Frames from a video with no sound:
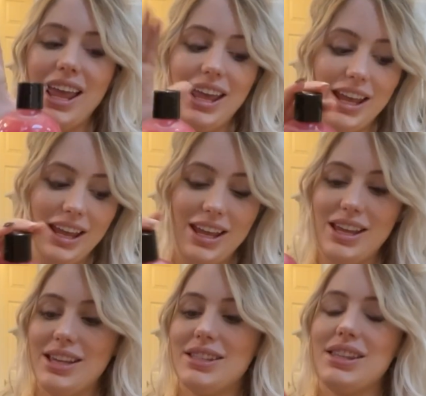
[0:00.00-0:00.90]
It
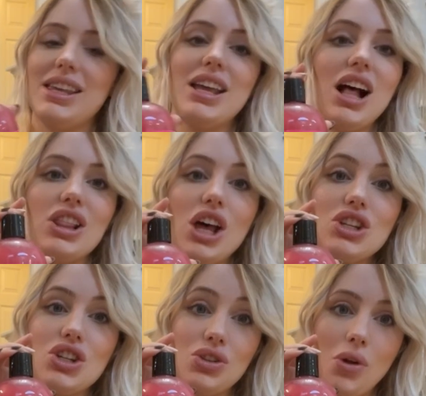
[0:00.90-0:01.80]
is the Lush
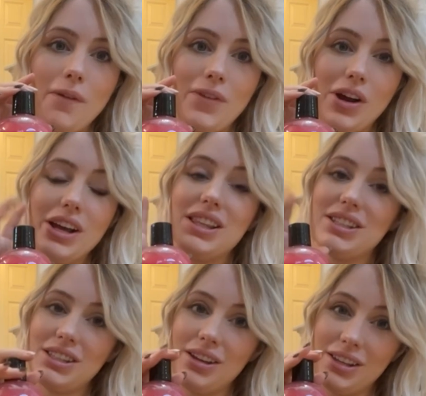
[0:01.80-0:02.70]
Snow Fairy.
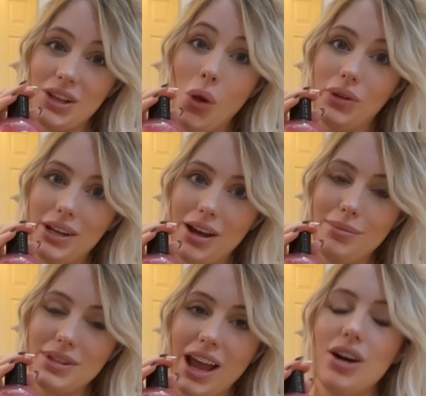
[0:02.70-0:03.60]
This only
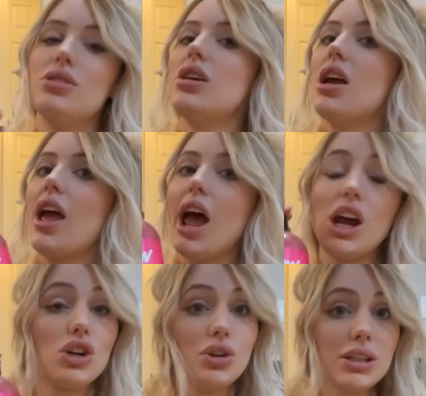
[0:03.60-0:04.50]
comes out
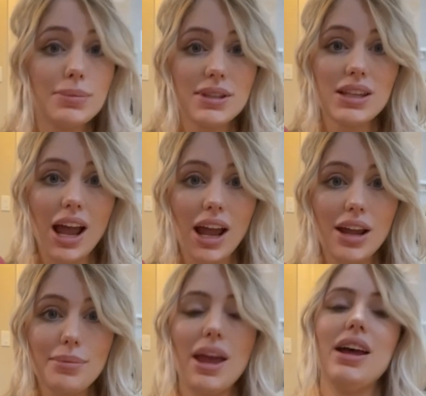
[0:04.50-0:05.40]
at Christmas
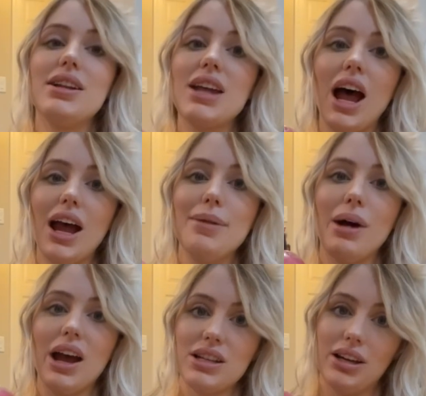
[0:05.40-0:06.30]
time, and I
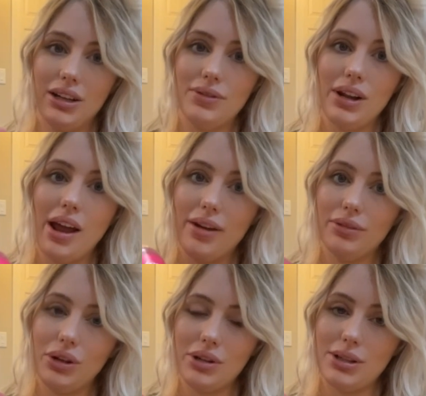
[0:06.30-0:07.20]
buy a ton of it
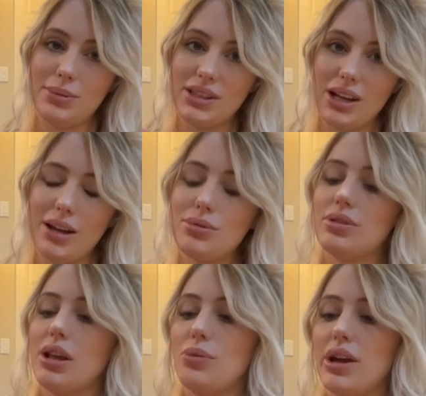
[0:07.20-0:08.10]
every Christmas time, so
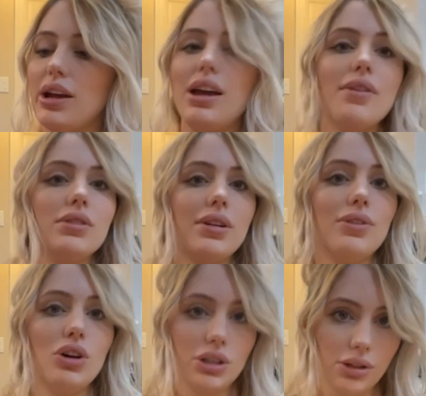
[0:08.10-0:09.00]
that way I have enough
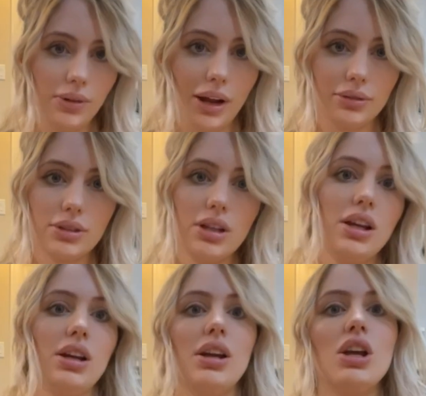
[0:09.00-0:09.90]
all year round.
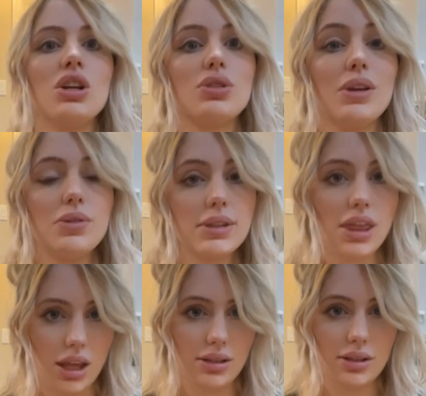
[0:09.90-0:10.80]
So I use
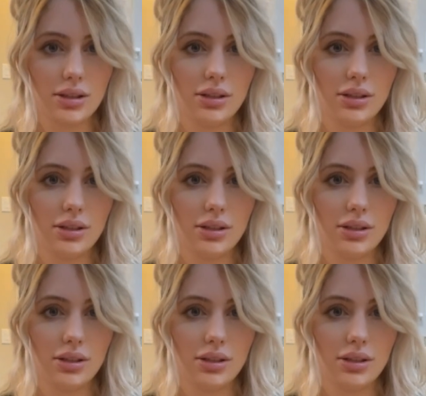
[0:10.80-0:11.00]
this.